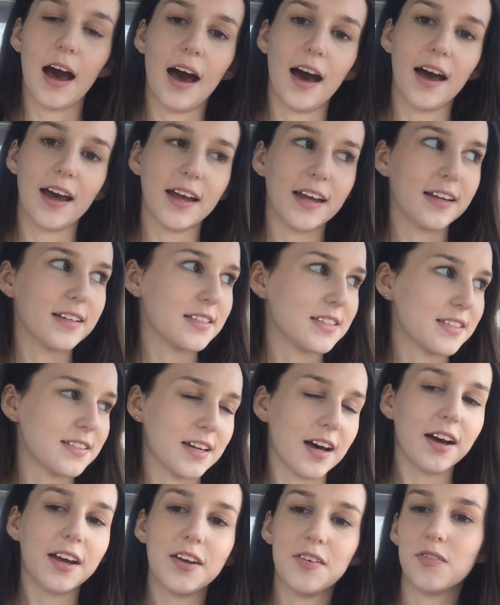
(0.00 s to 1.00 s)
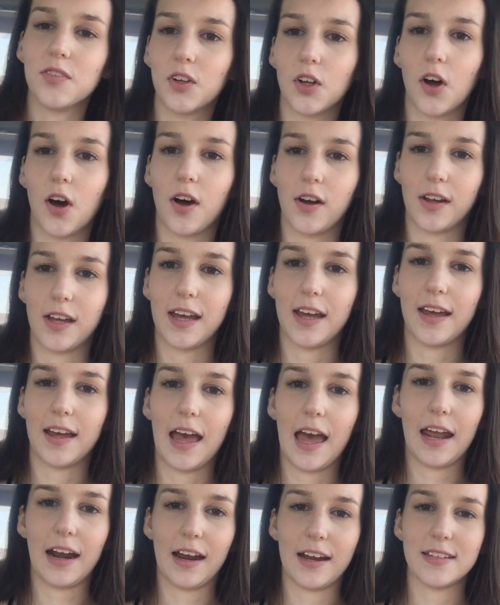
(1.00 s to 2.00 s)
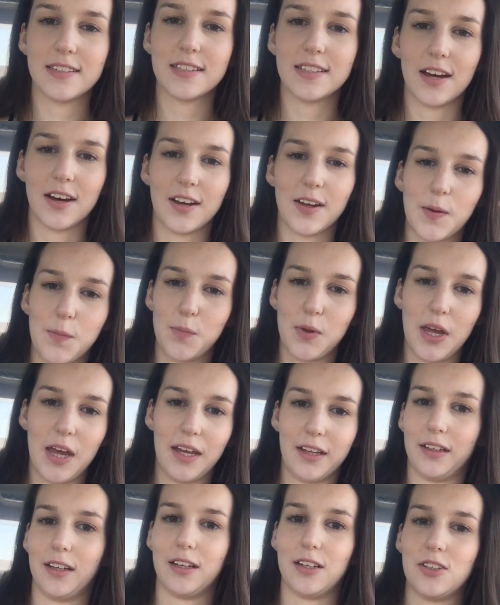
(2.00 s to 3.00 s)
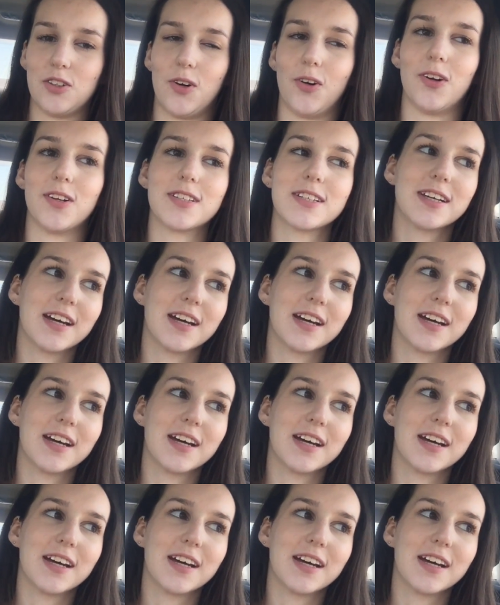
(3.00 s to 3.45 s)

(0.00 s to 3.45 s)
I suck at vlogging, and I suck at being an adult.